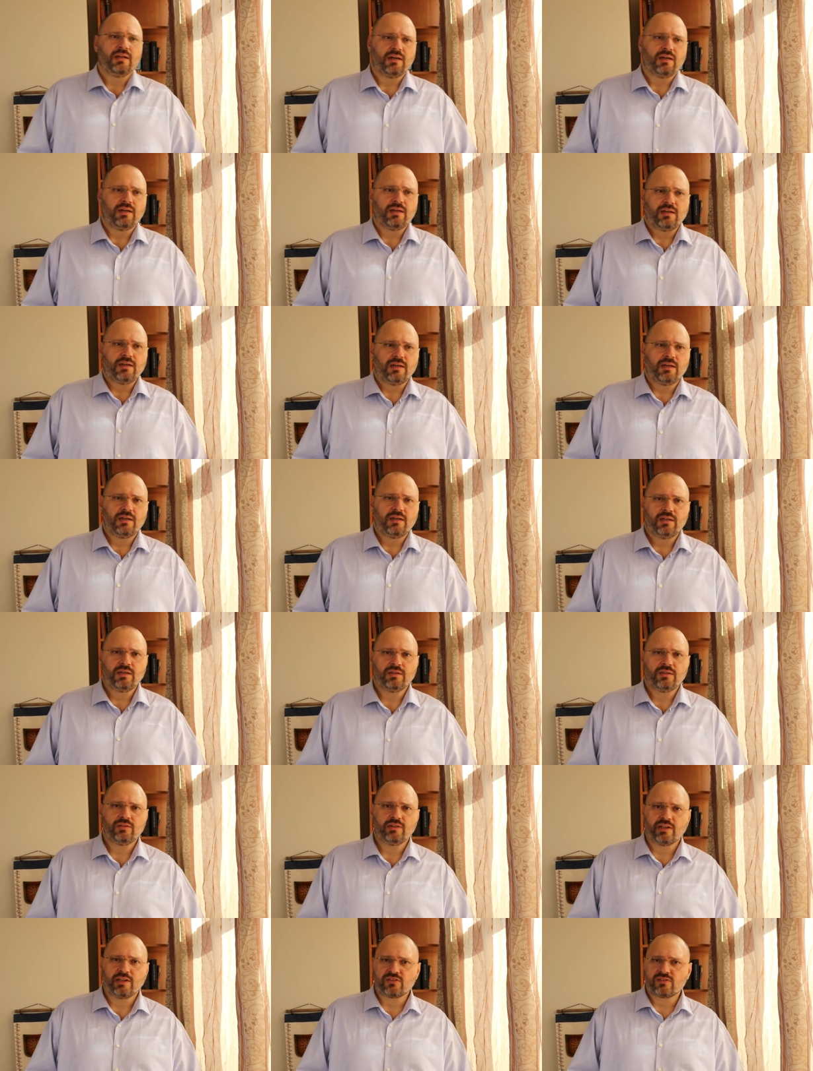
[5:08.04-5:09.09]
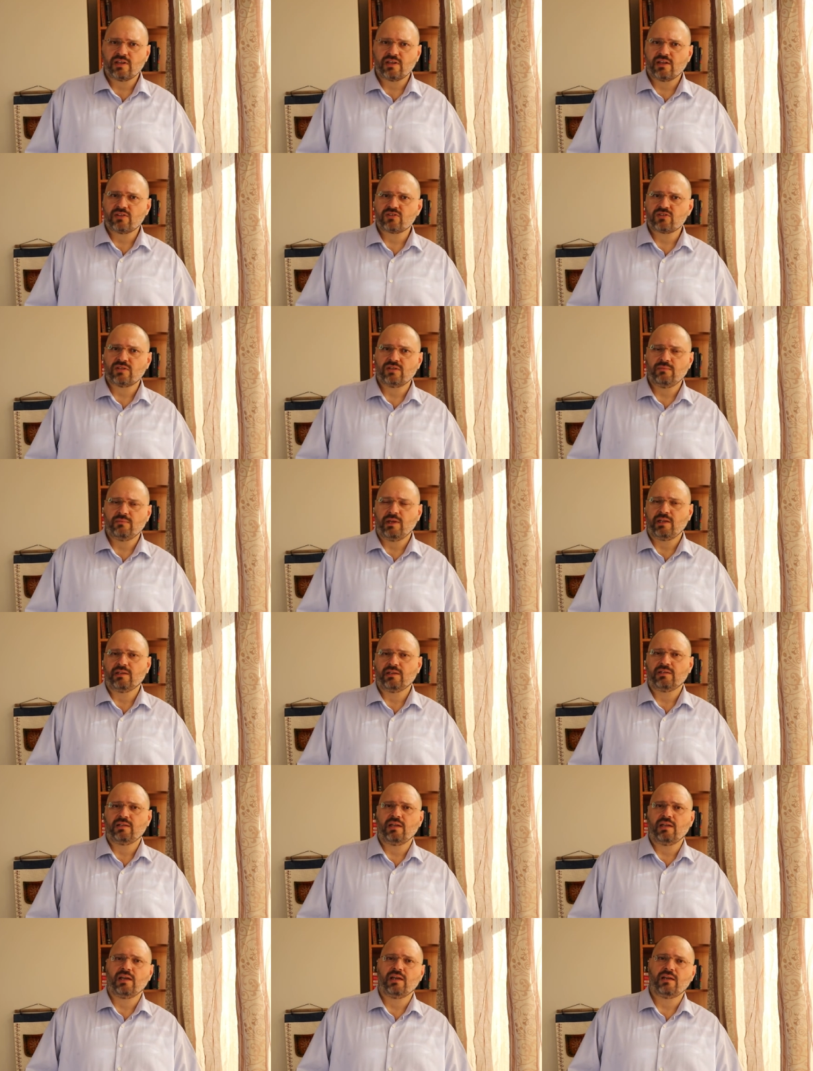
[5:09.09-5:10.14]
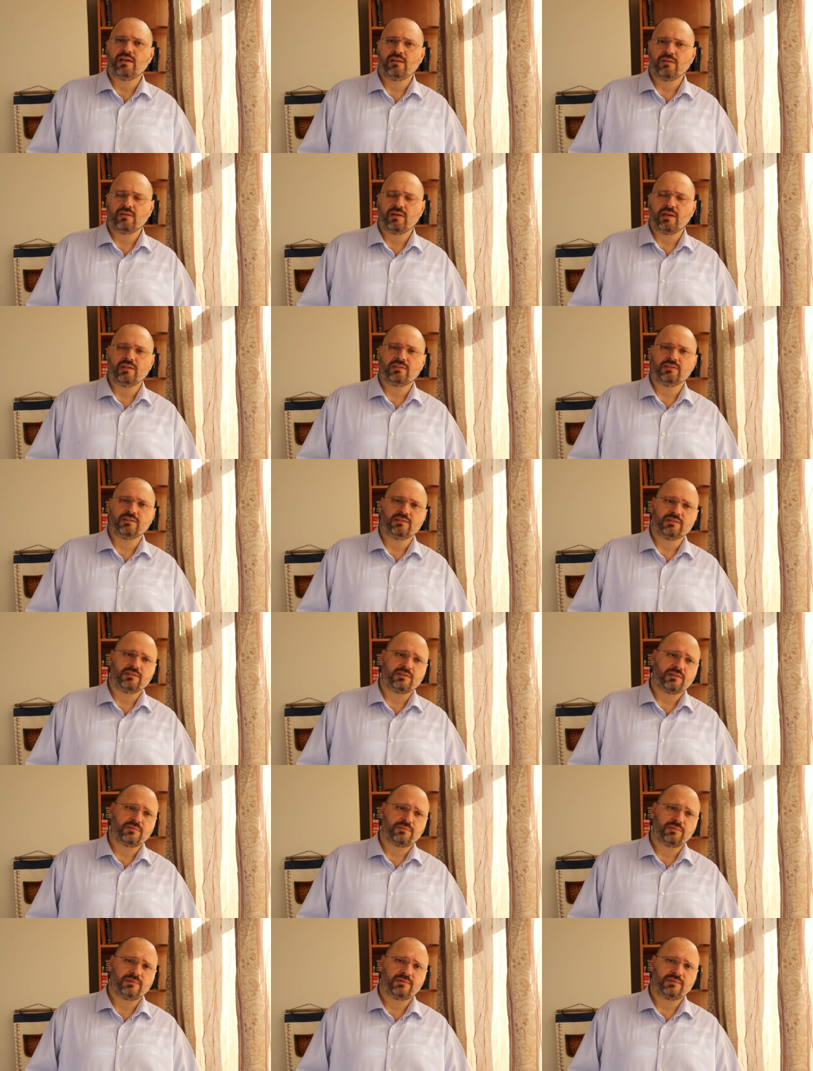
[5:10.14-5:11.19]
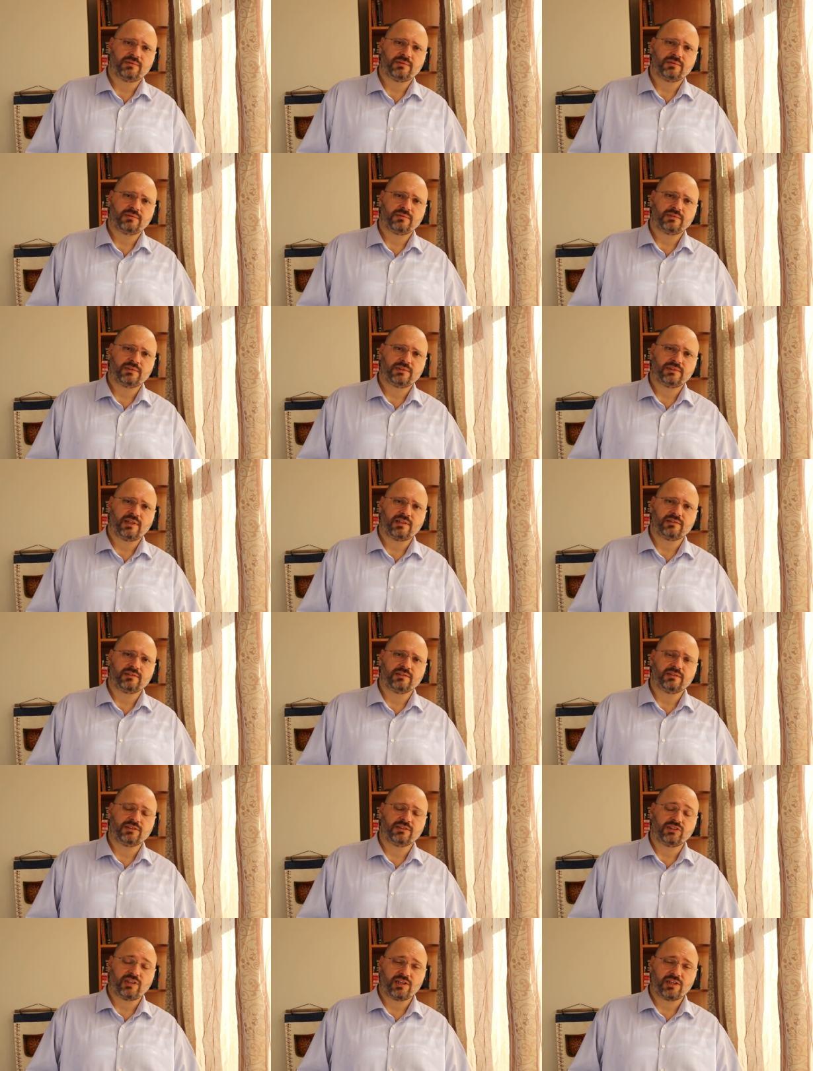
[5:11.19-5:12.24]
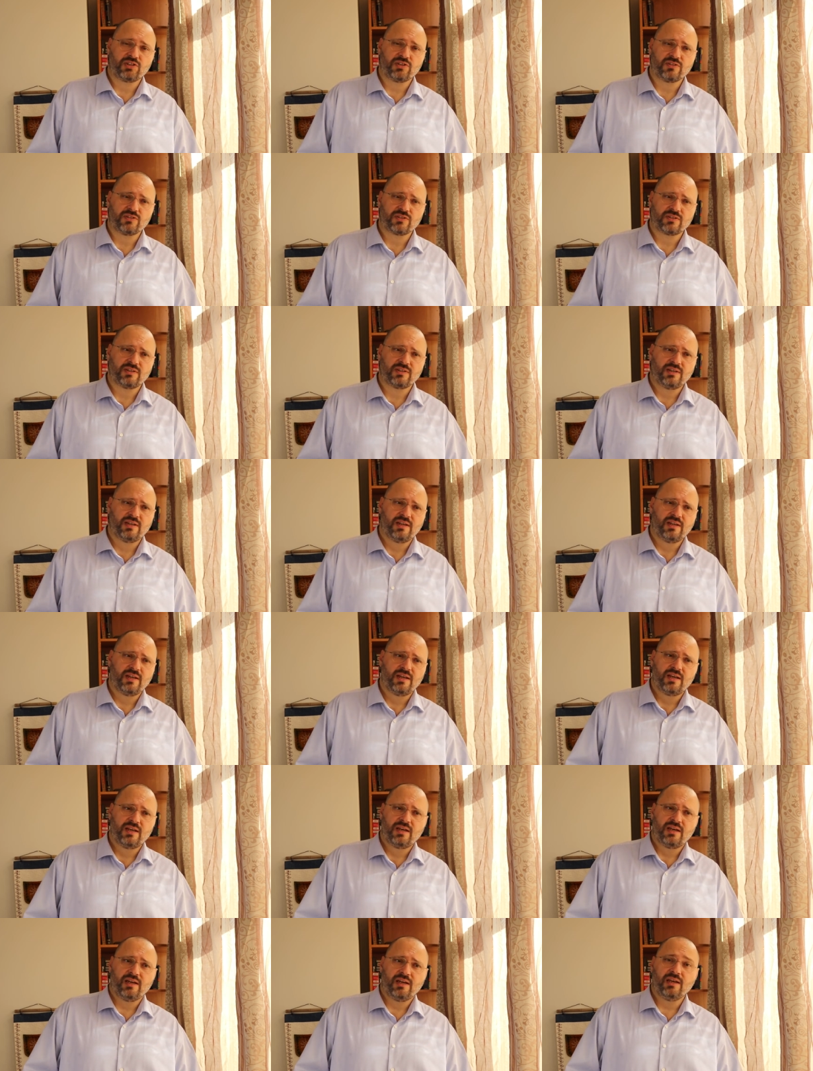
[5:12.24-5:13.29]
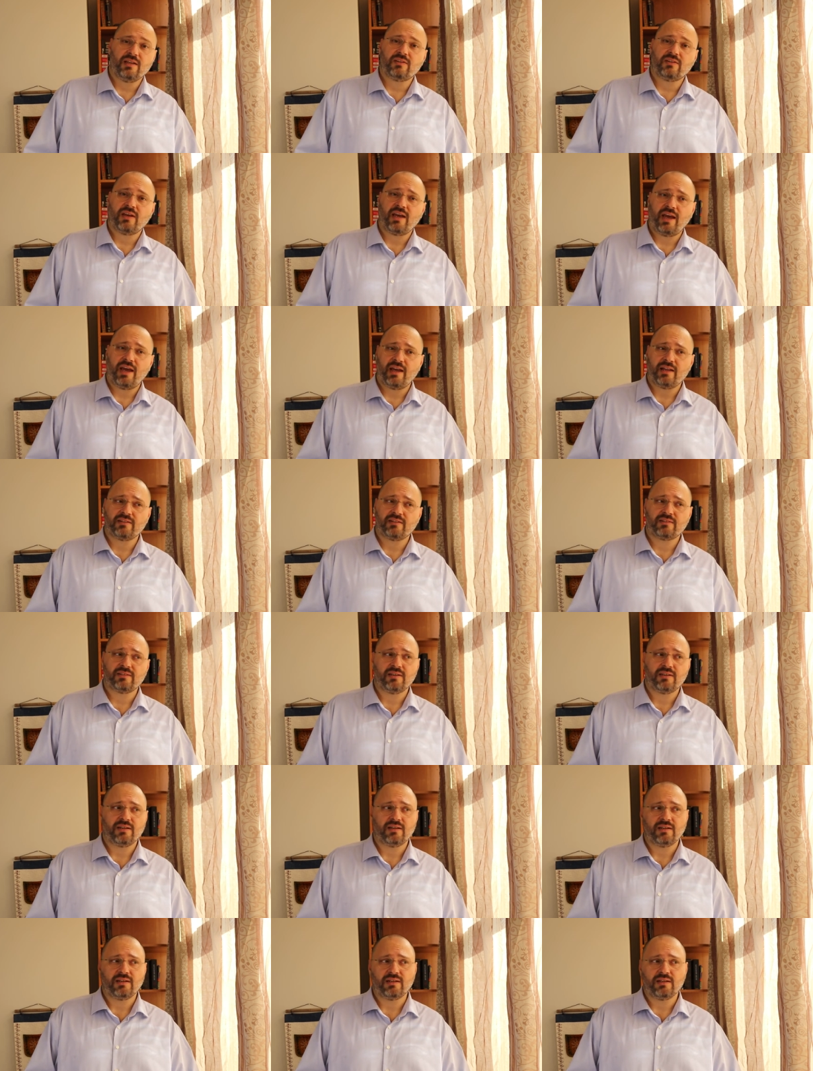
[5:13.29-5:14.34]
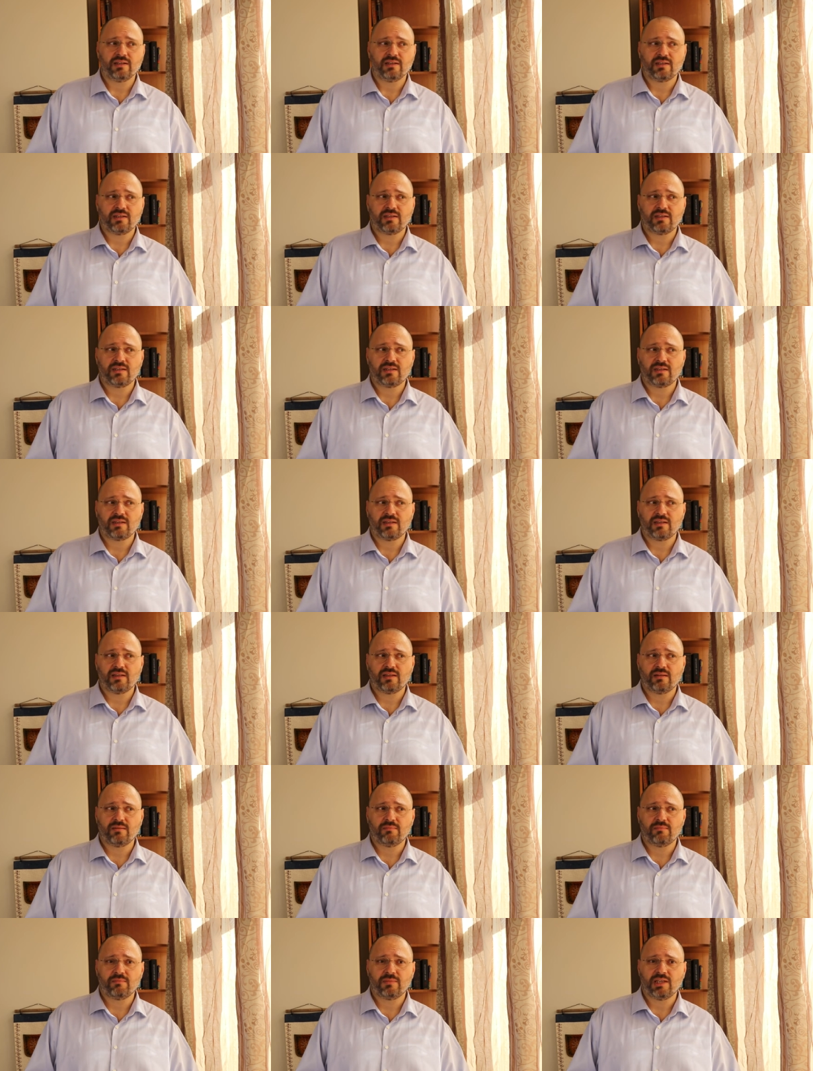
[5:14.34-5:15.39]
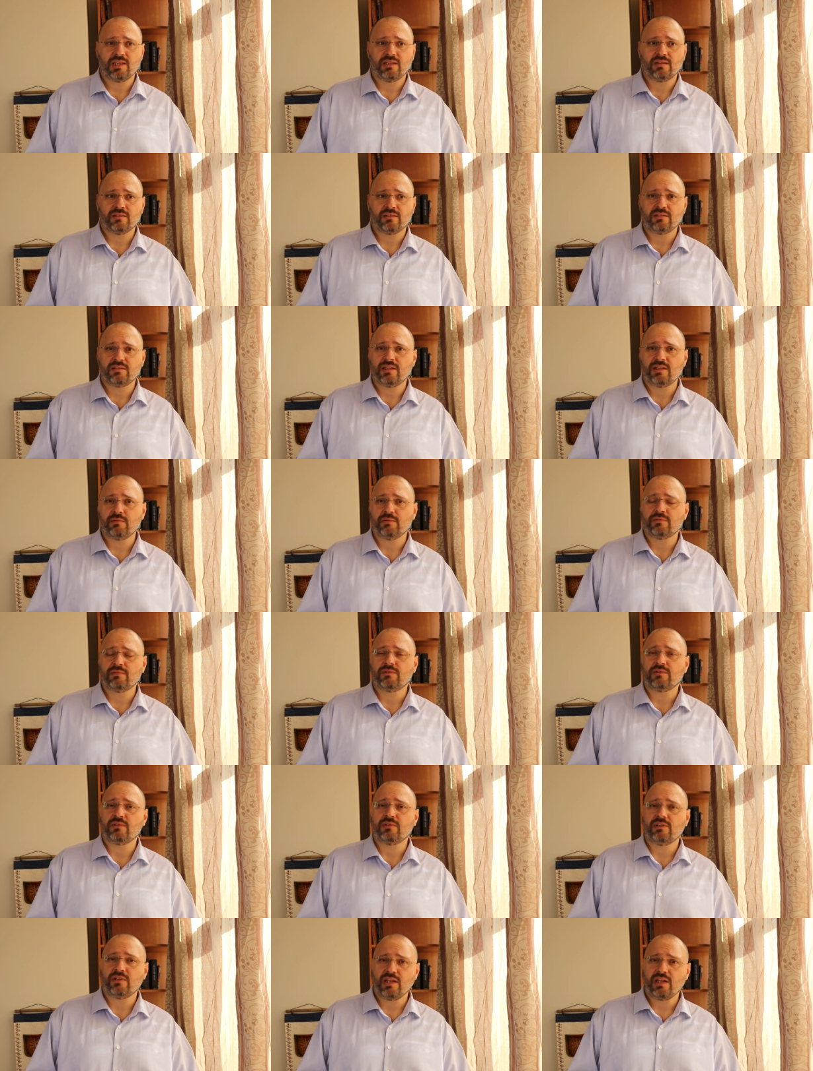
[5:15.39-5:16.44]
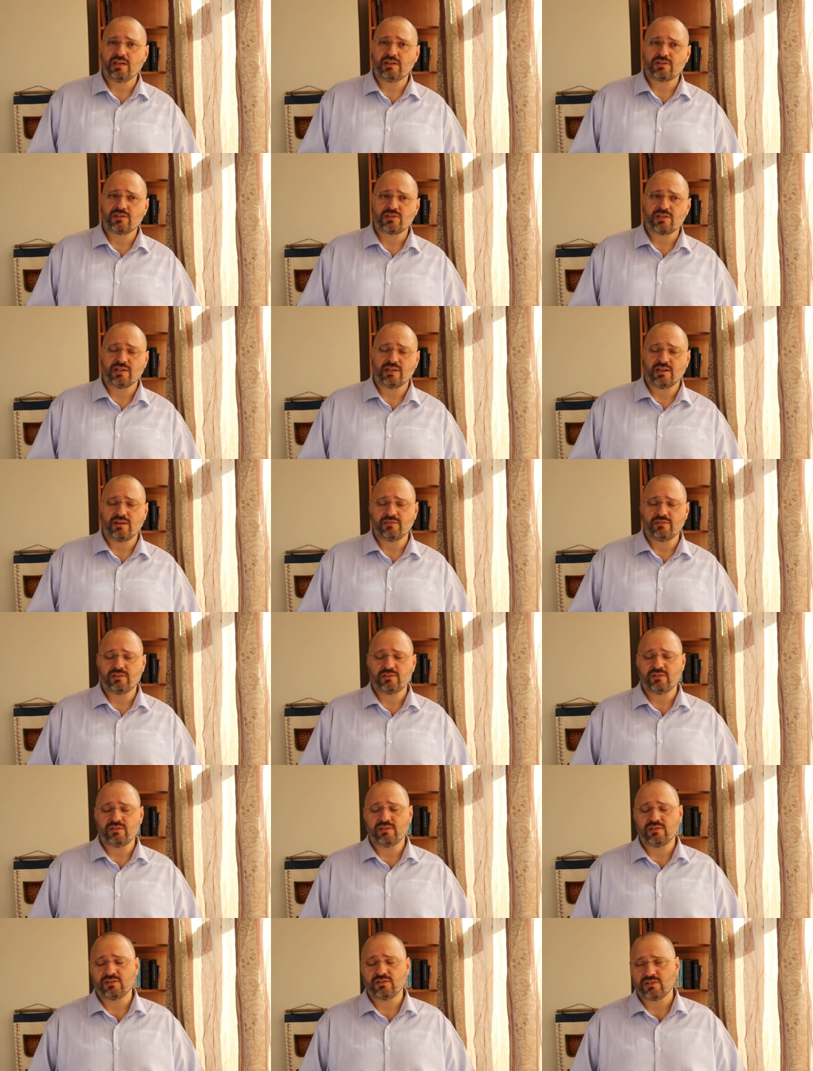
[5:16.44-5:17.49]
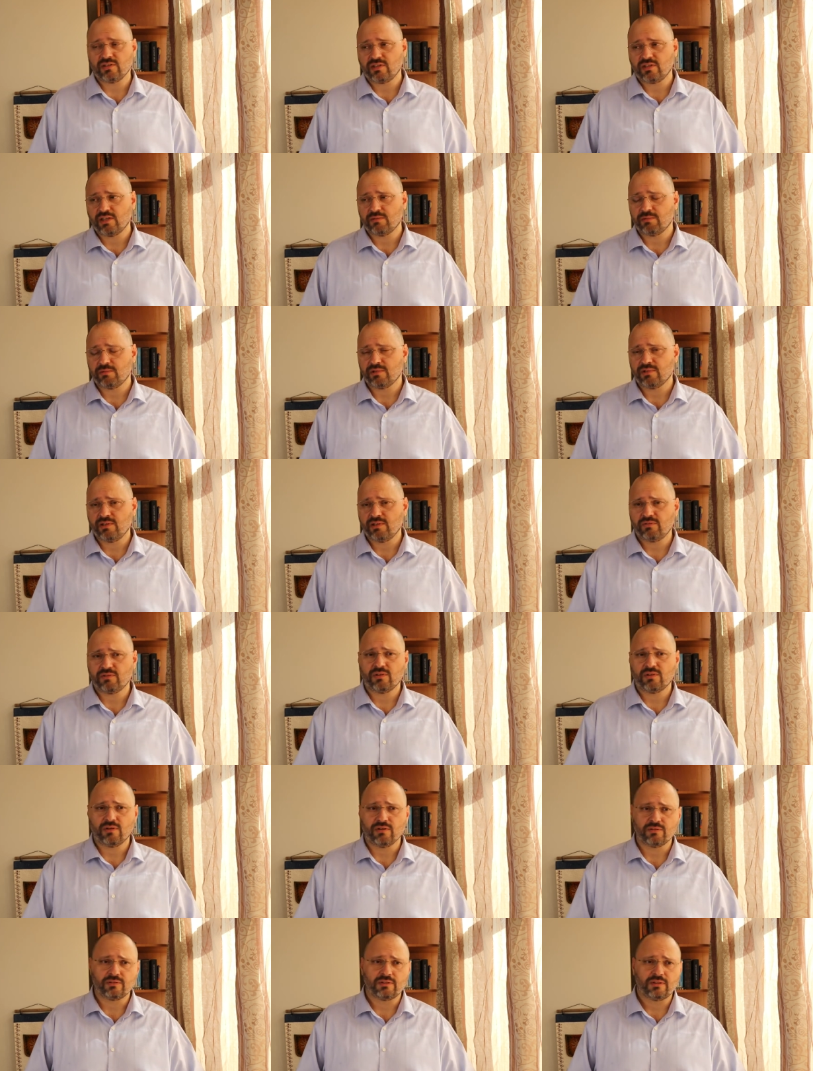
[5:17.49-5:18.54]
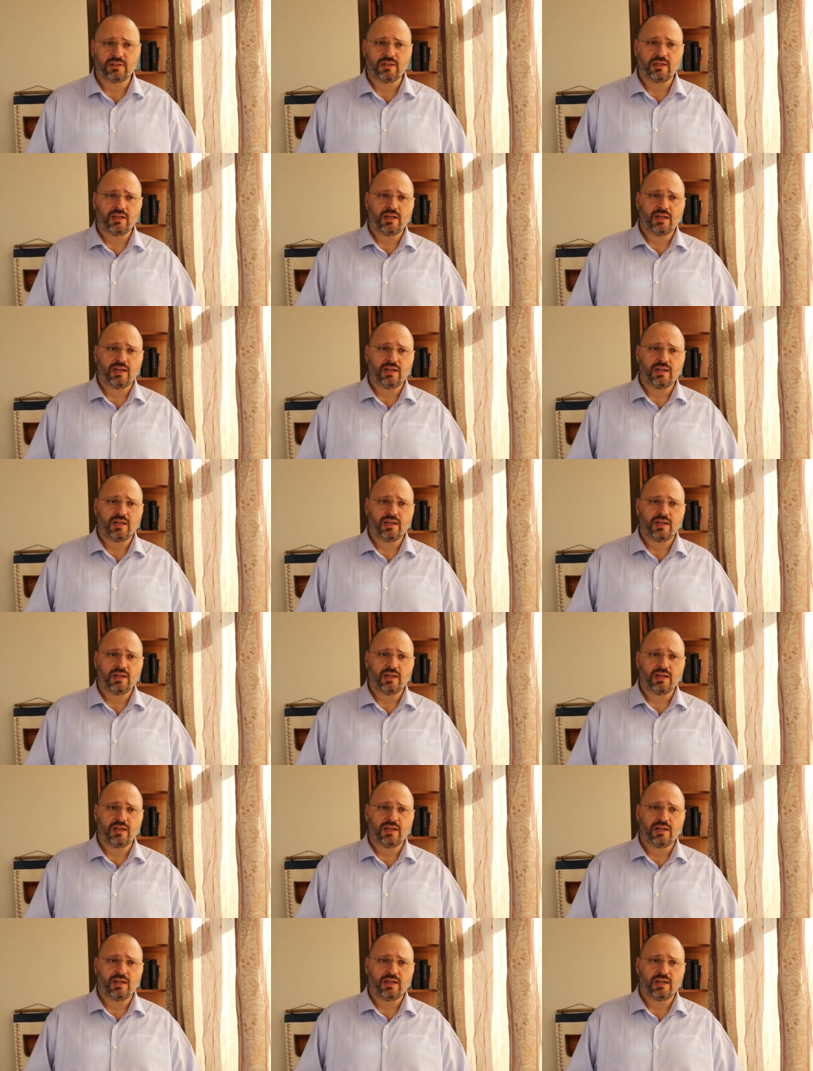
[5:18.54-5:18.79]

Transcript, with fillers: uh, United States immediately allocated or started the sanctions. It had uh, been on the table for three years, and after three years it had been lifted off.